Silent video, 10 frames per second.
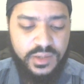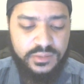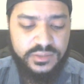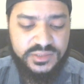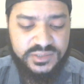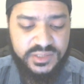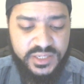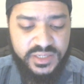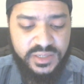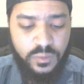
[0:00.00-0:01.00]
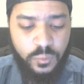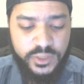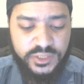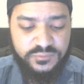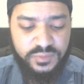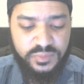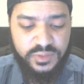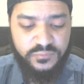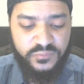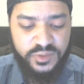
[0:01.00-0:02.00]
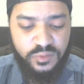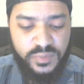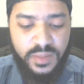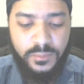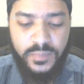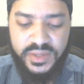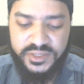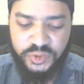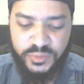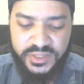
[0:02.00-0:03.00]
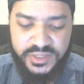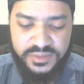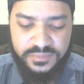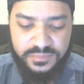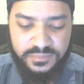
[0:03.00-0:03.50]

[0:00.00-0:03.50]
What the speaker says: The scene was from the film Money Train.